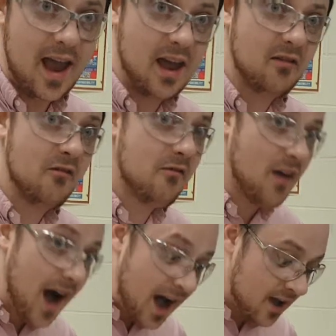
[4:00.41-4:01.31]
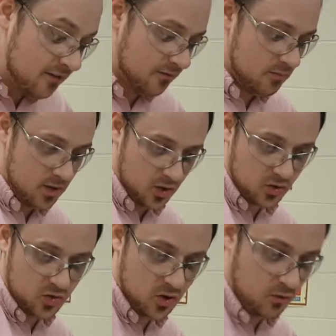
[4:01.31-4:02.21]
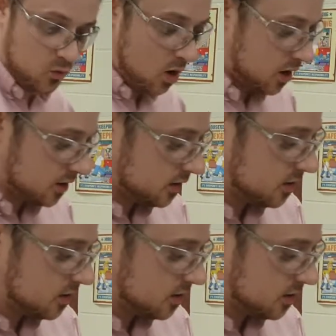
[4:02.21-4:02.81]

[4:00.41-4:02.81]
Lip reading: and 5 mils of water.